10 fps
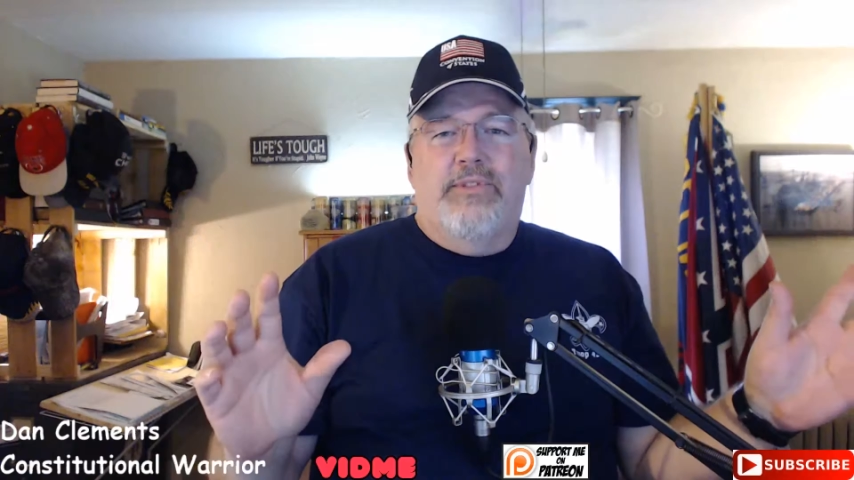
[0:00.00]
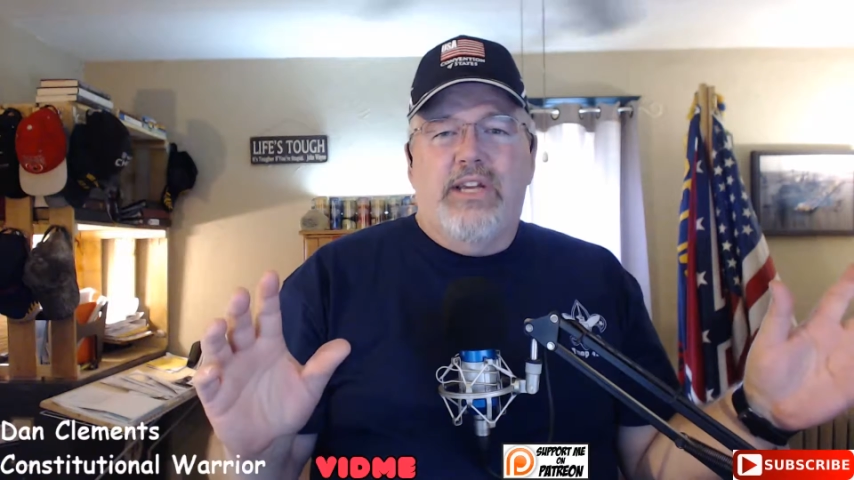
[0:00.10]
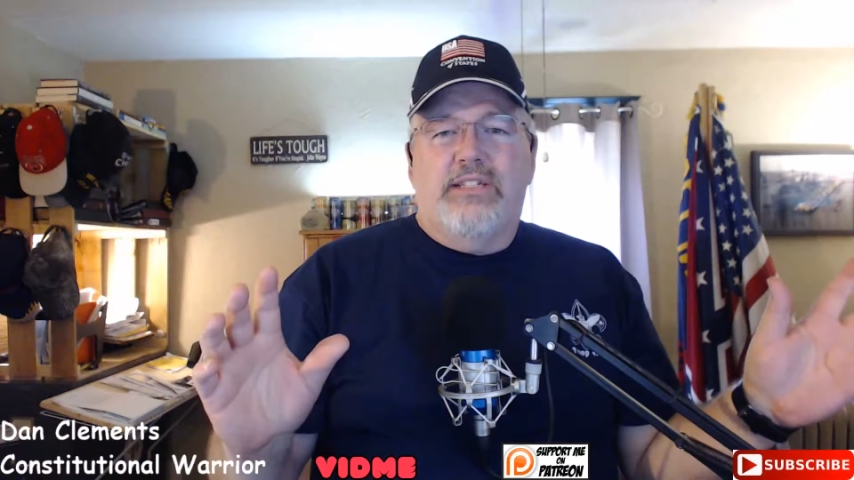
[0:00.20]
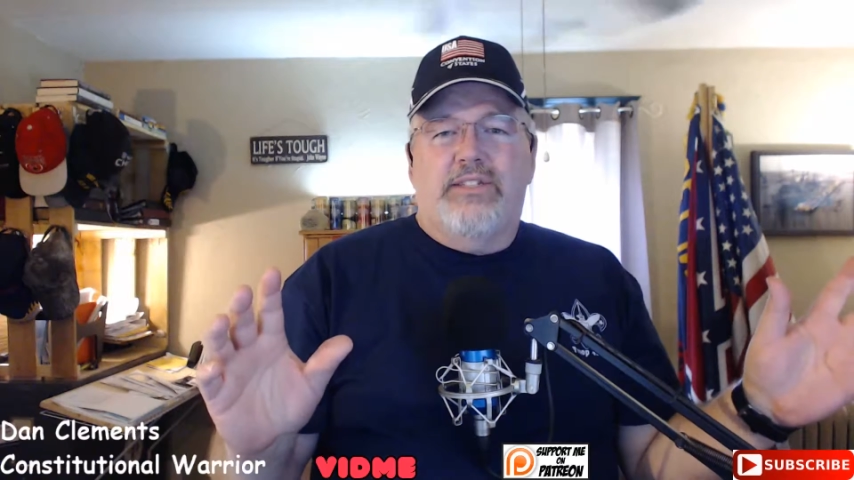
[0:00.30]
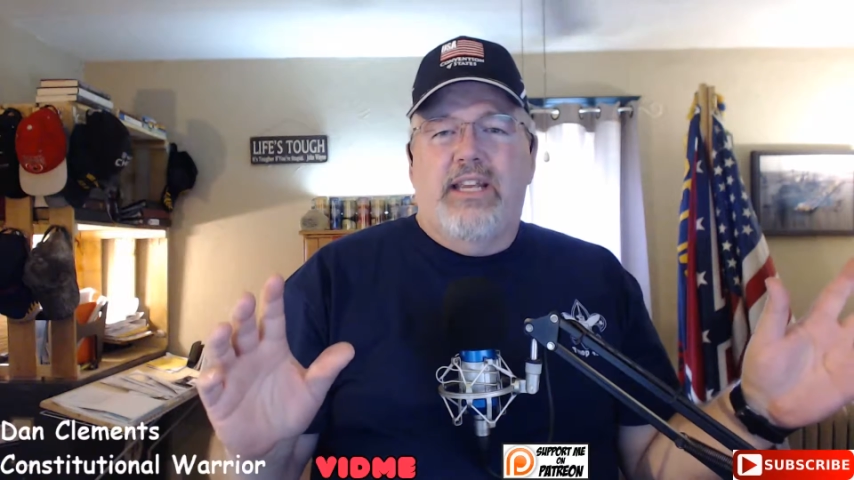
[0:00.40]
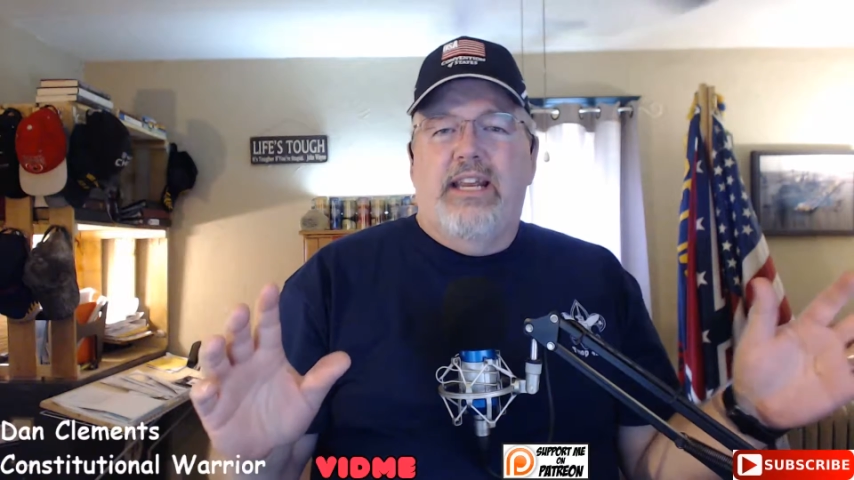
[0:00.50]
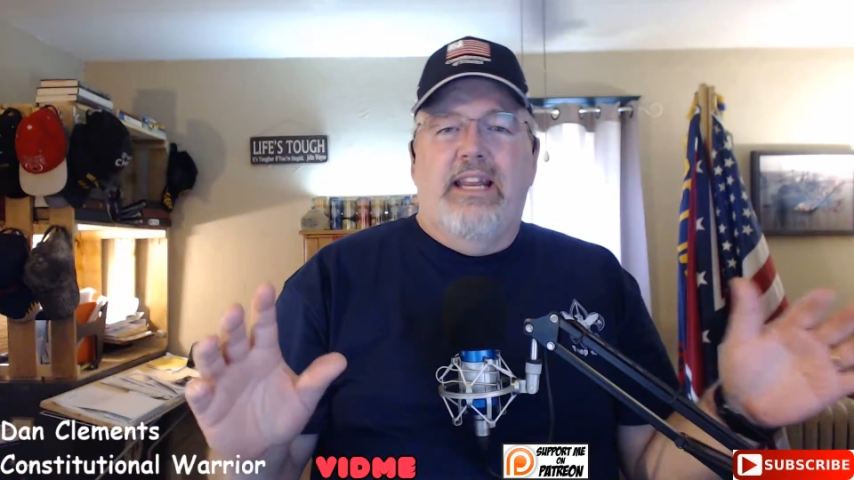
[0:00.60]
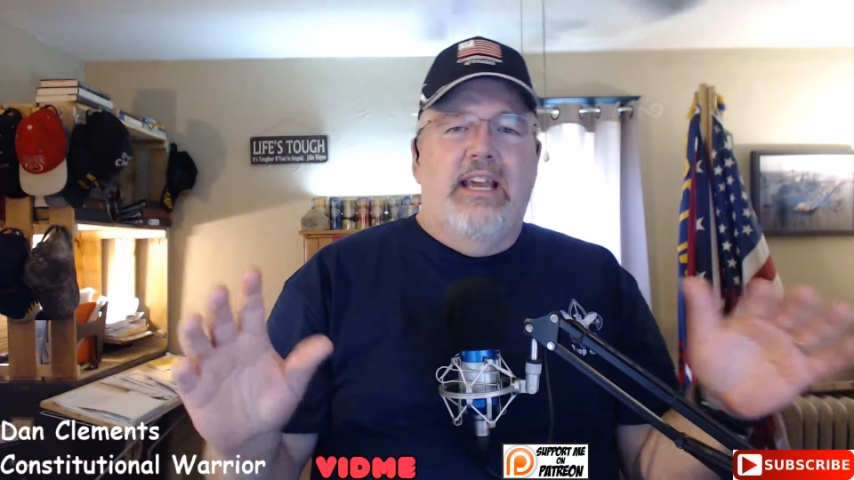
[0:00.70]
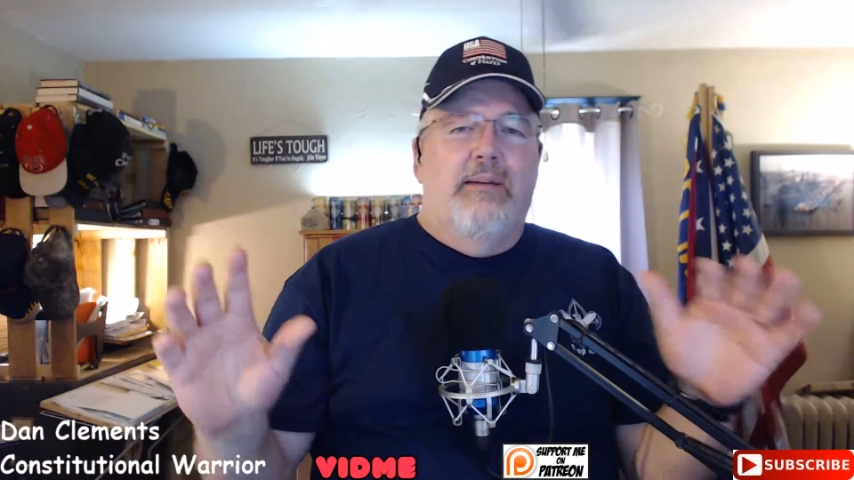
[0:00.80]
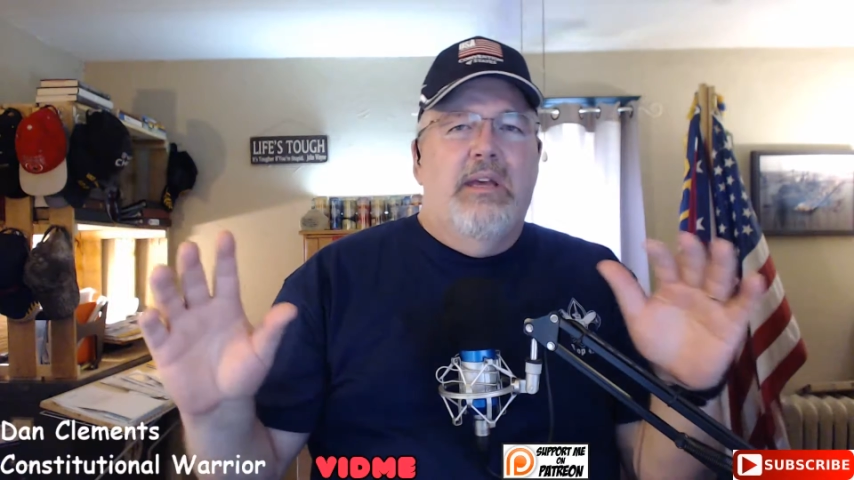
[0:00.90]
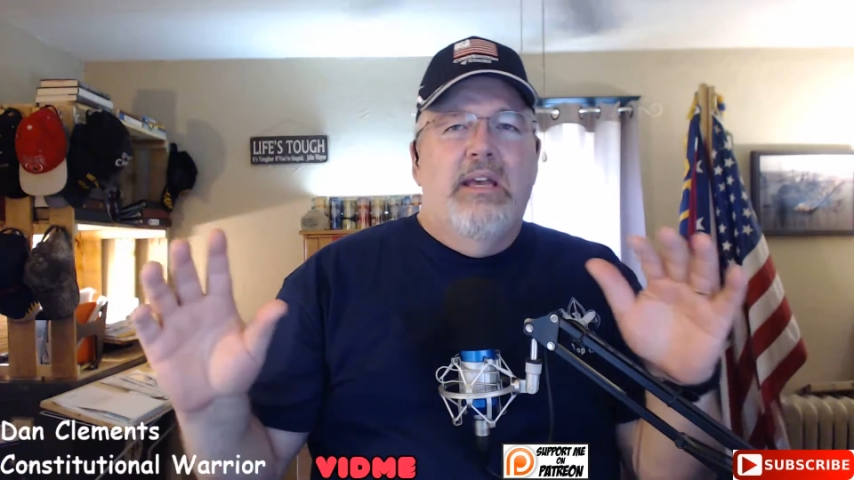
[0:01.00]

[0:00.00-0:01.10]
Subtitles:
Texas A&M,